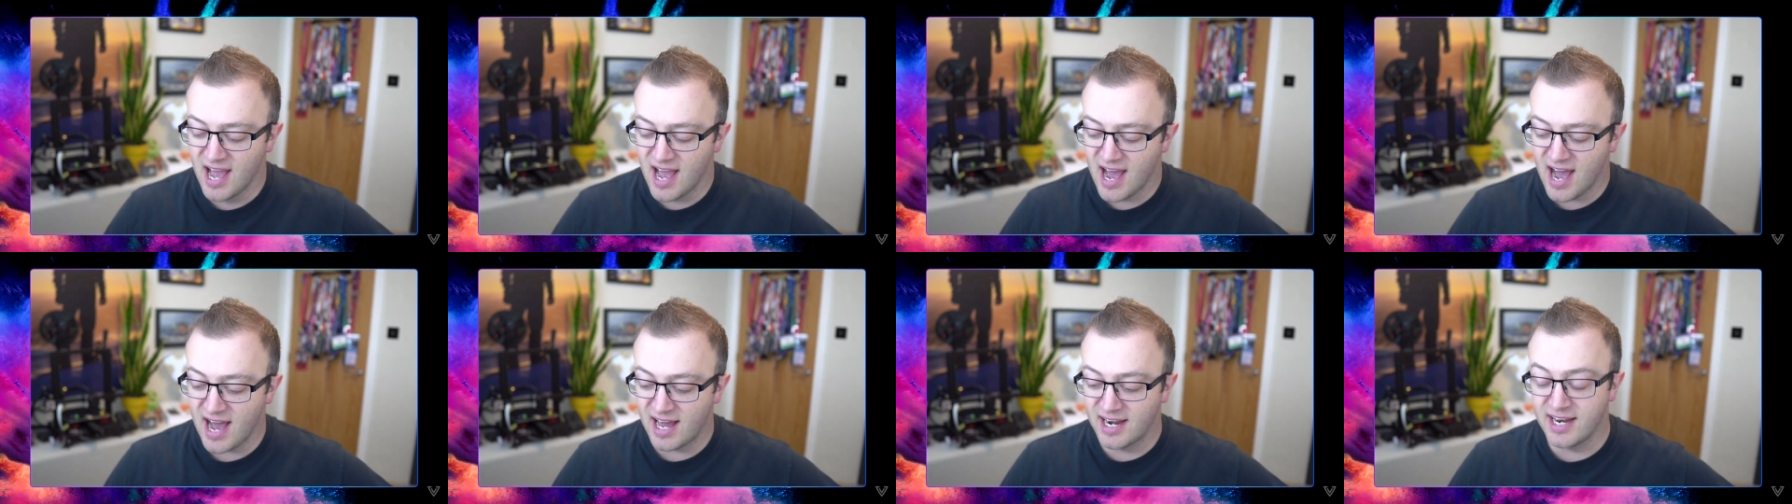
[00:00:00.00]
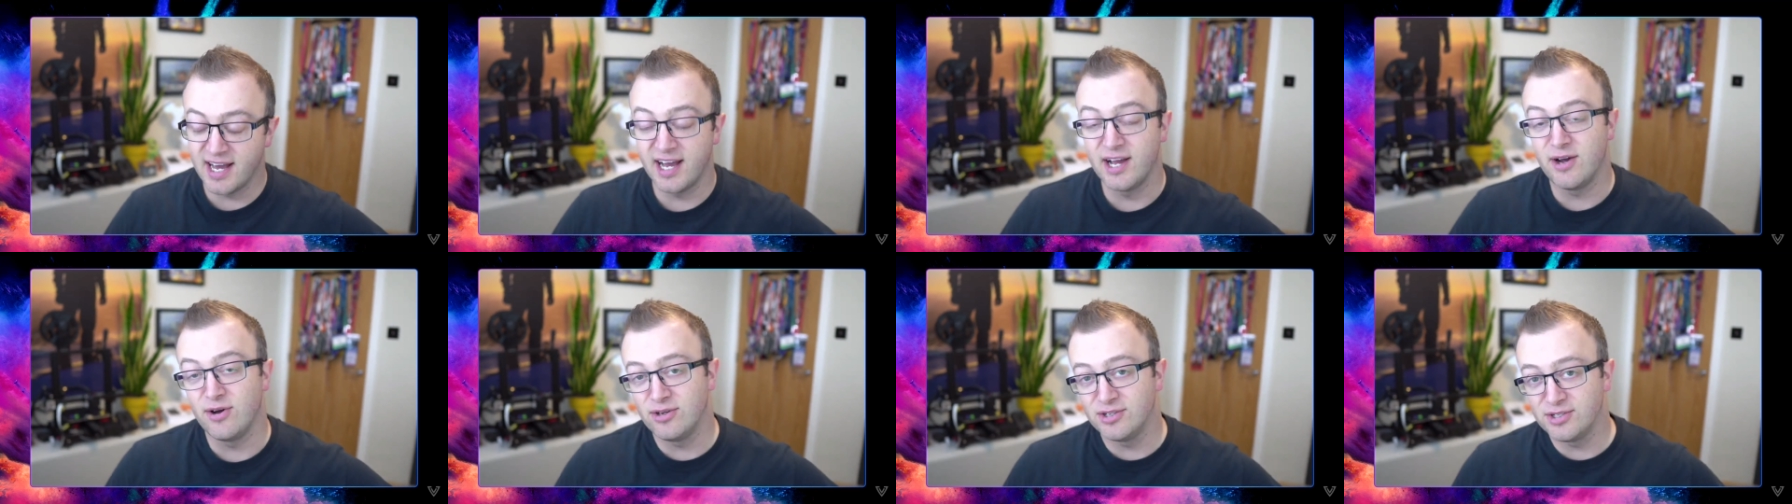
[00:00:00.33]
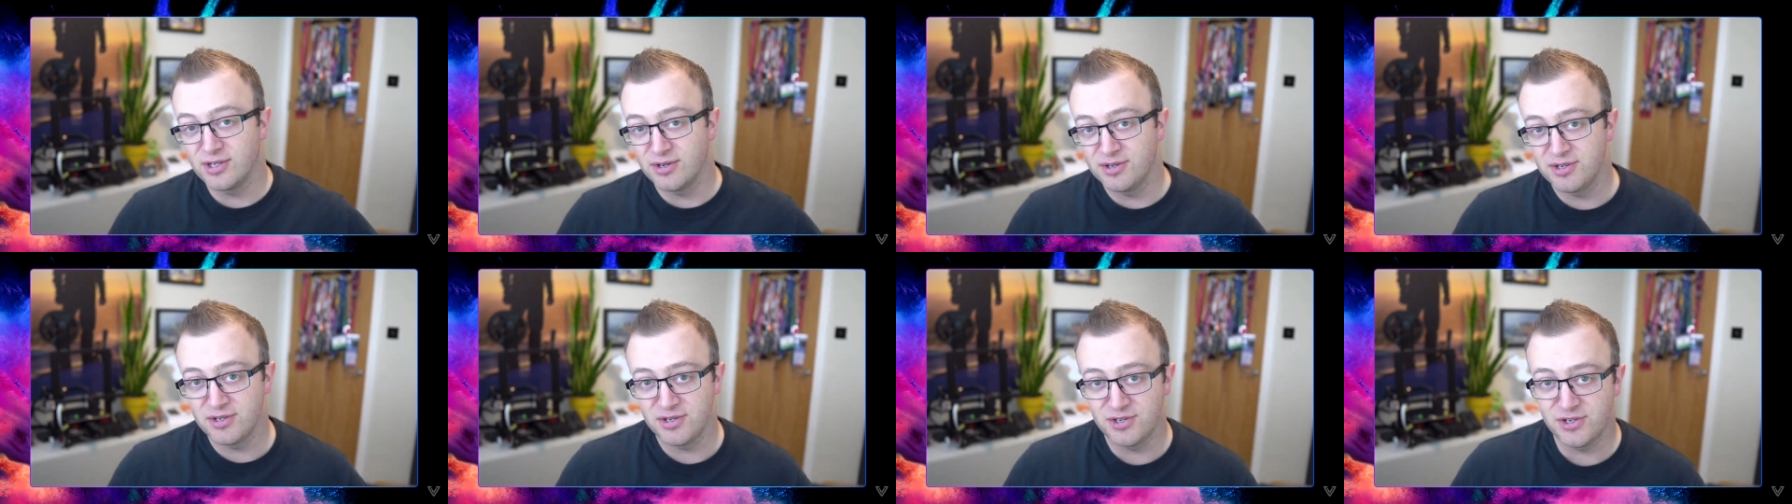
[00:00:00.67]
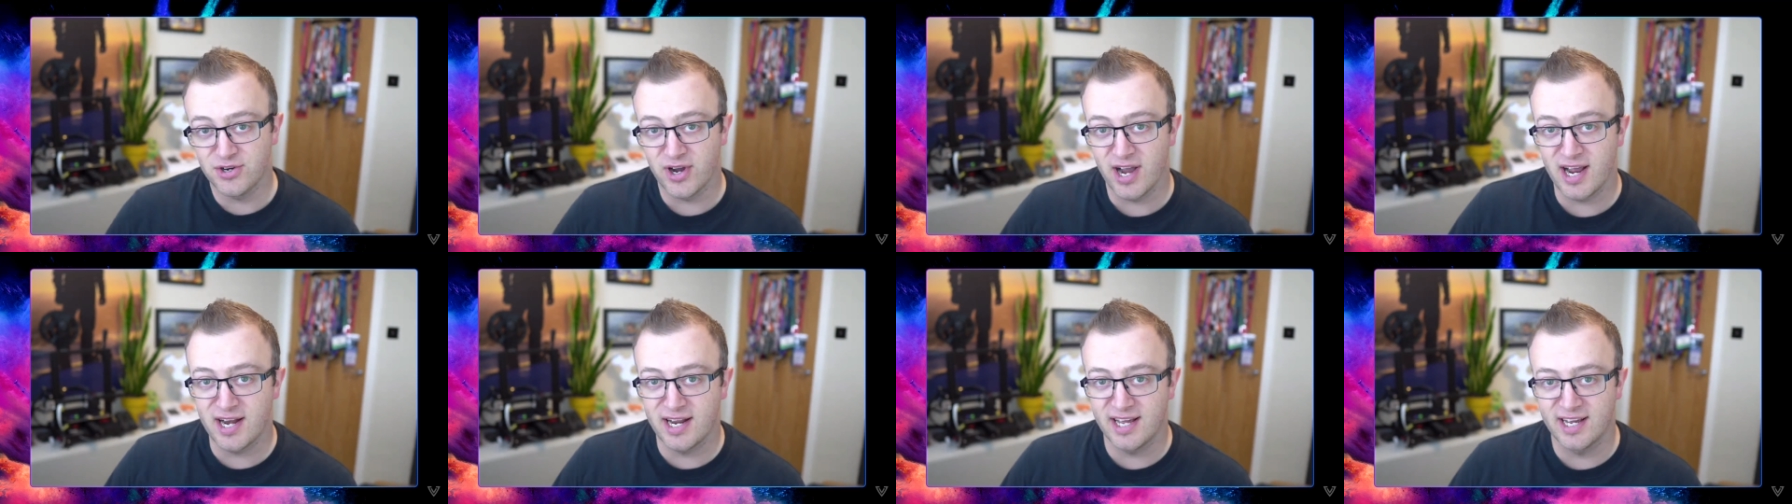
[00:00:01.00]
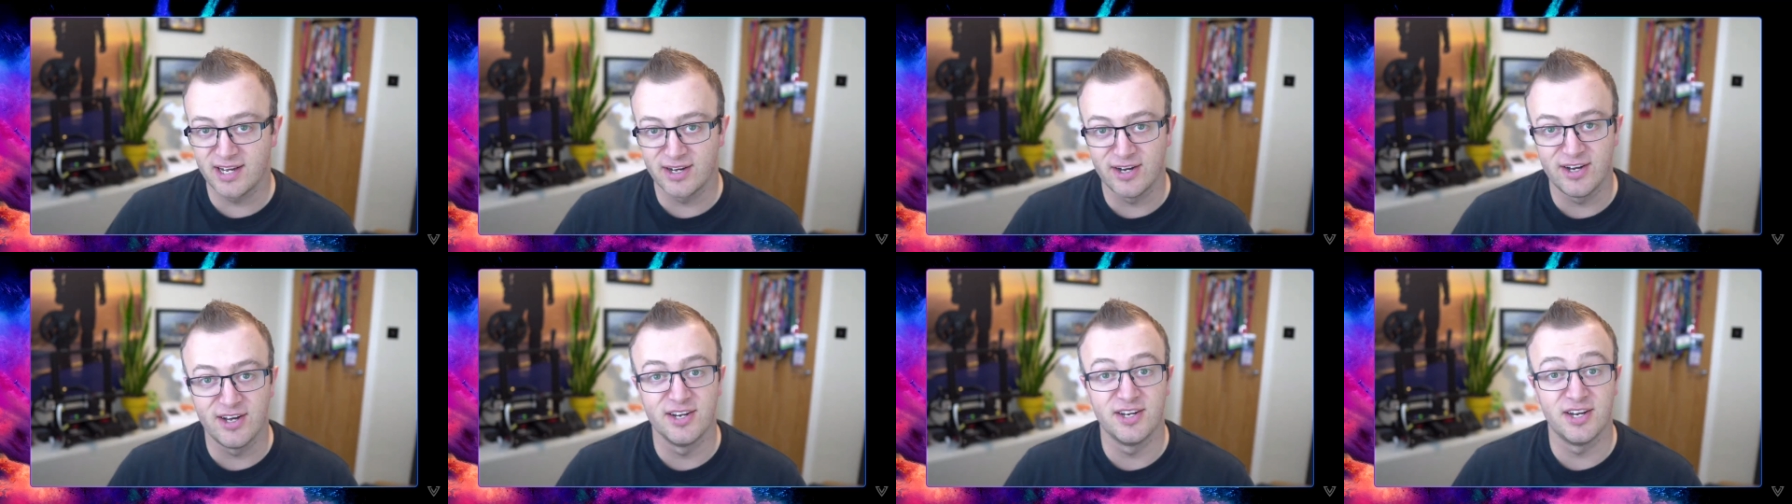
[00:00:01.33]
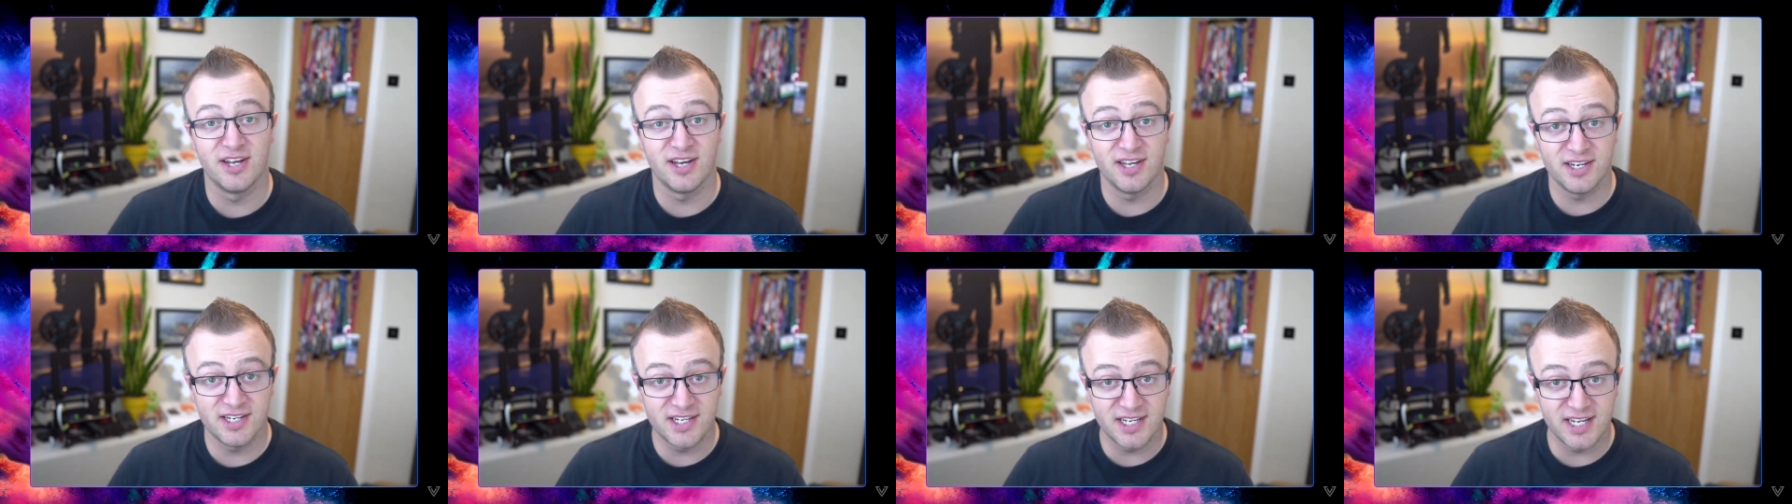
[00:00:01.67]
and I also do training
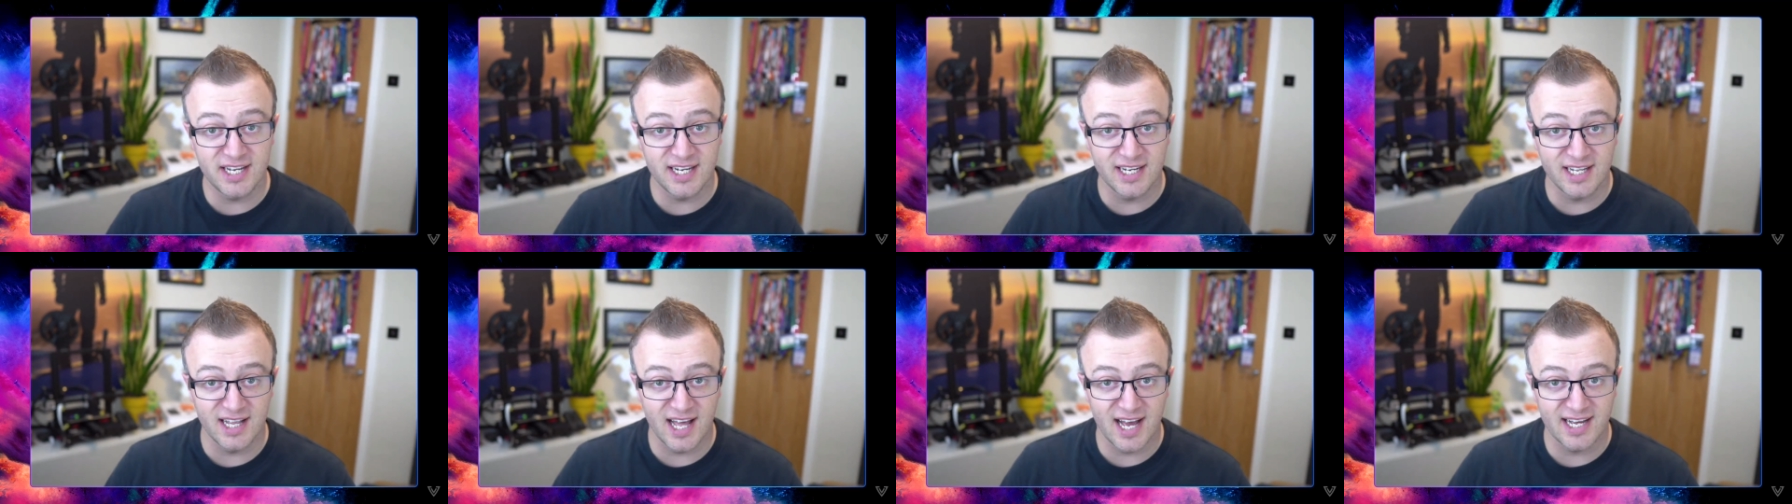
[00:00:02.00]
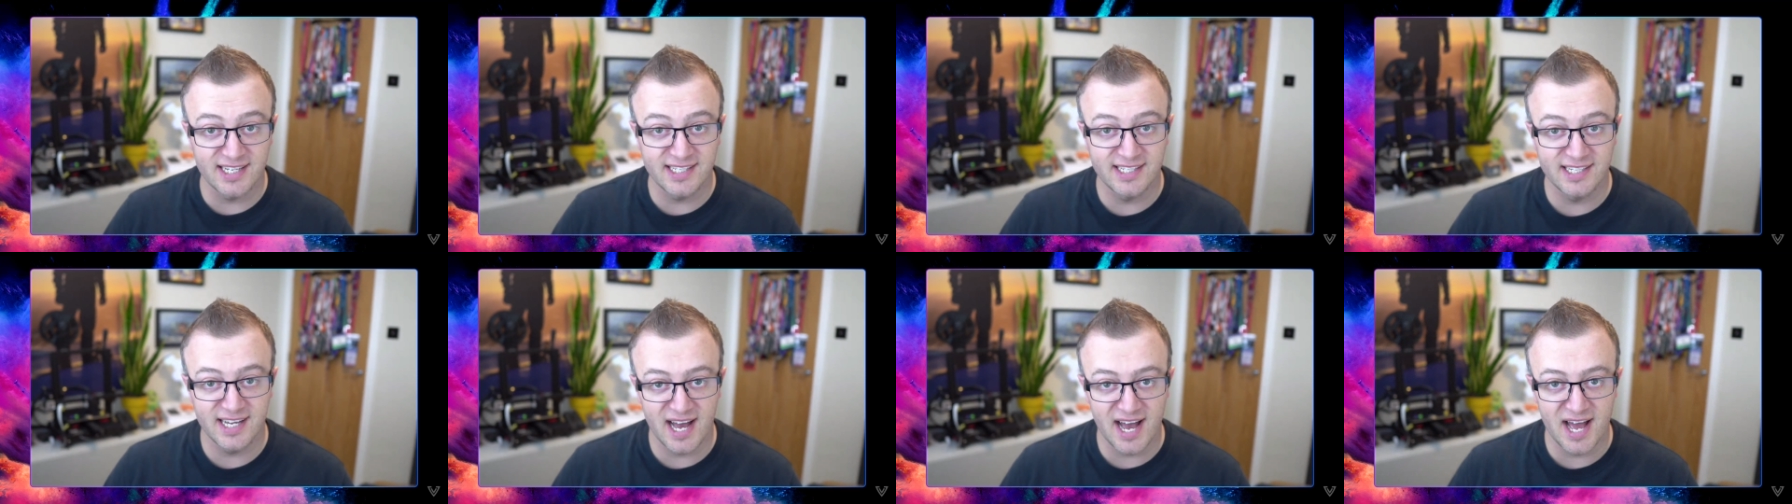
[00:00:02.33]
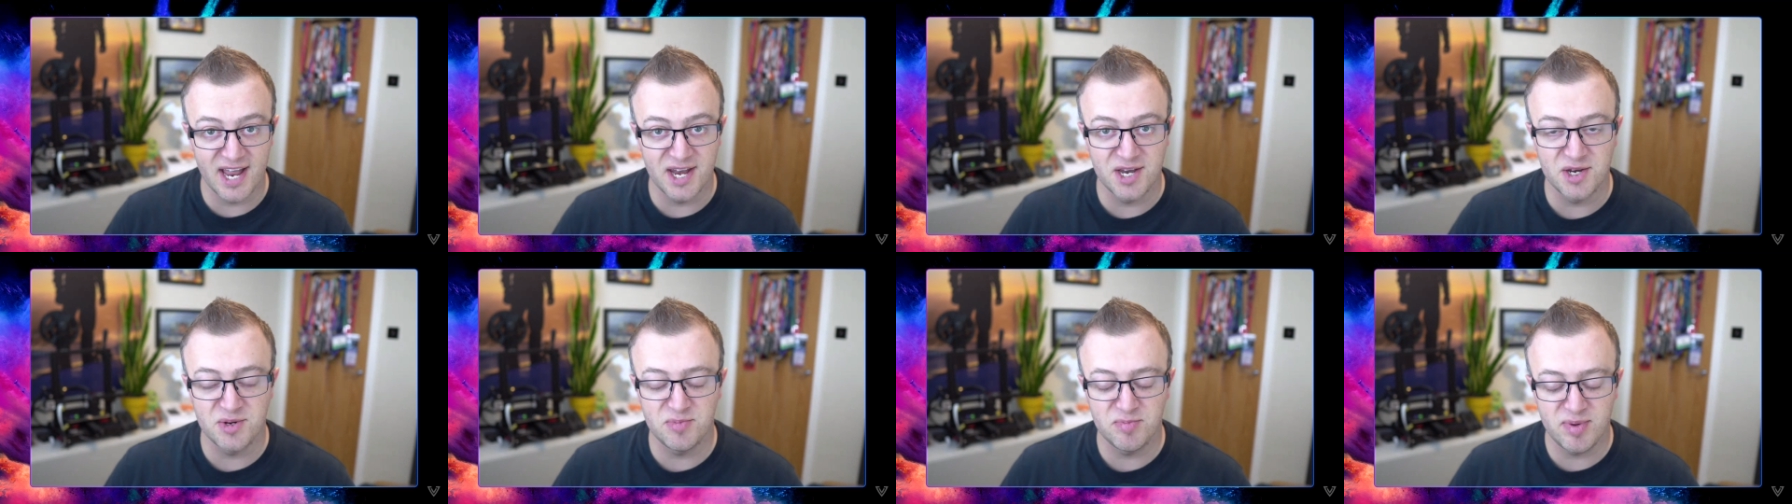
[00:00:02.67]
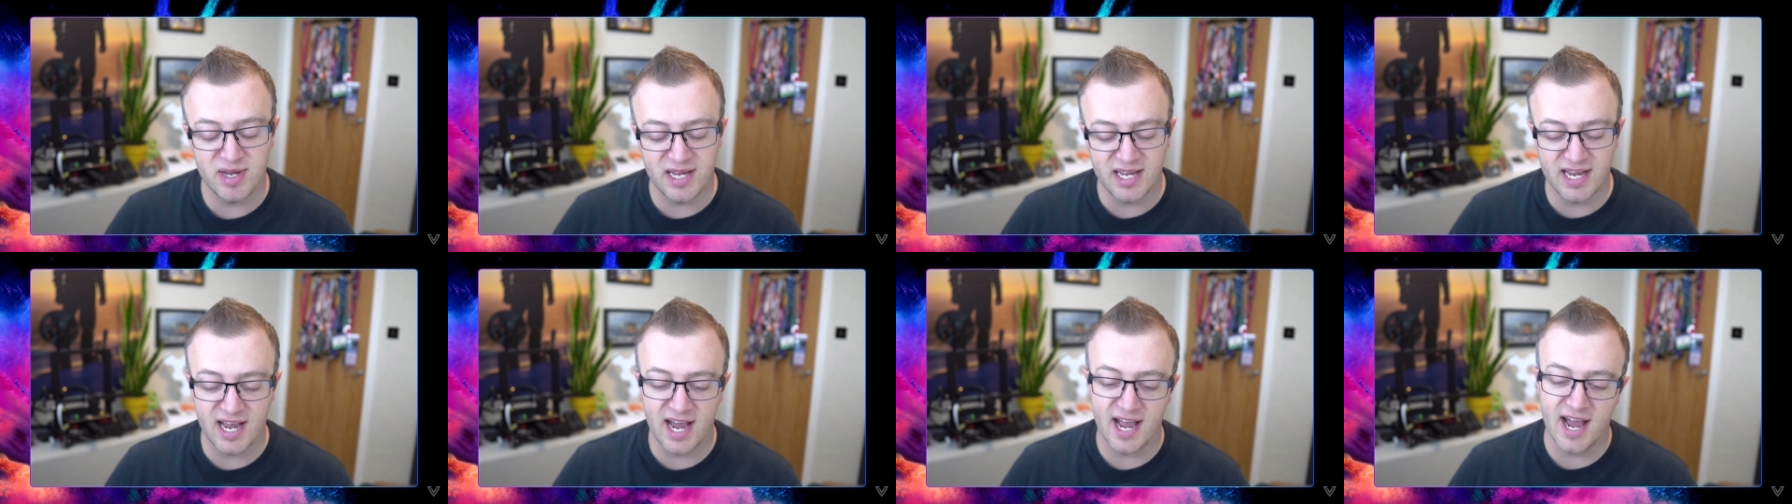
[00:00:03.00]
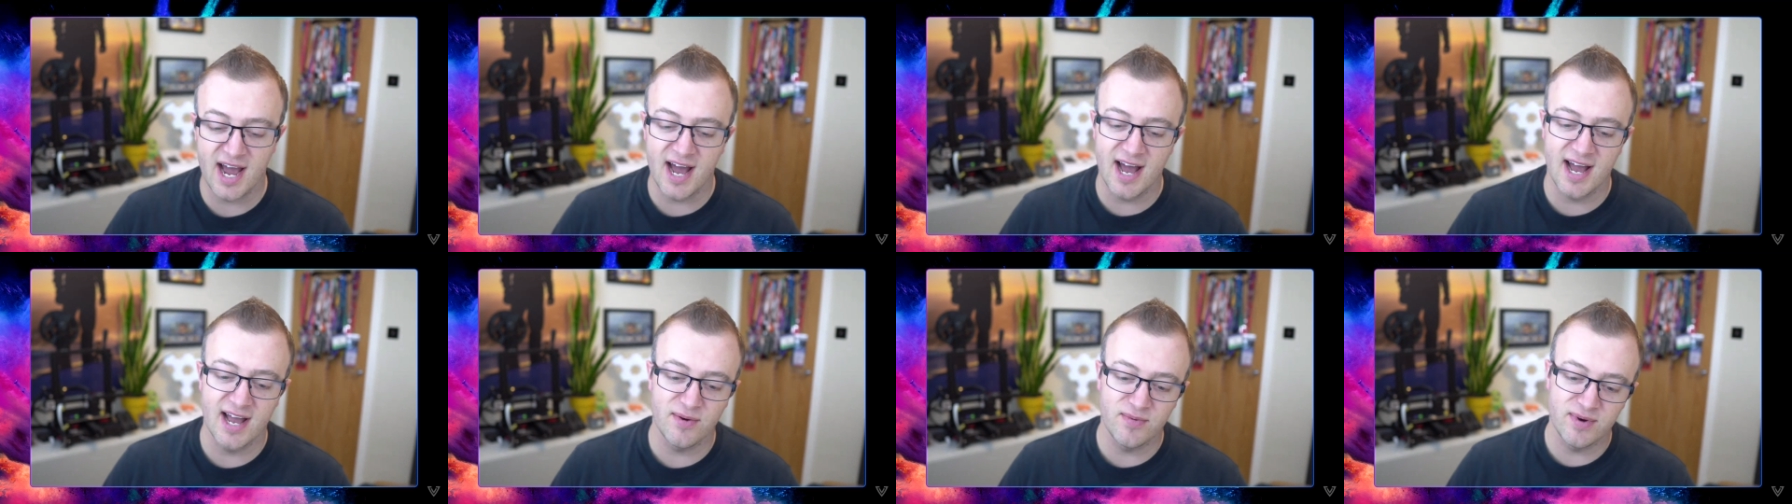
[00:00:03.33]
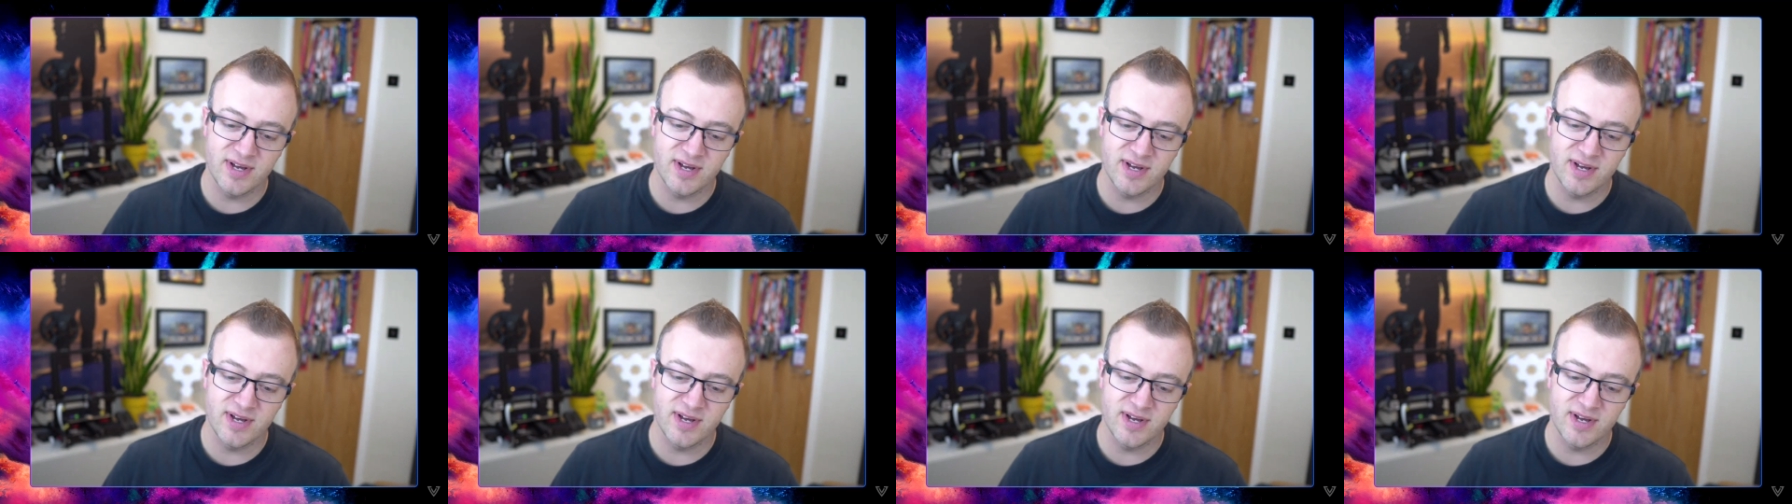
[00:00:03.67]
on TLS and PKI,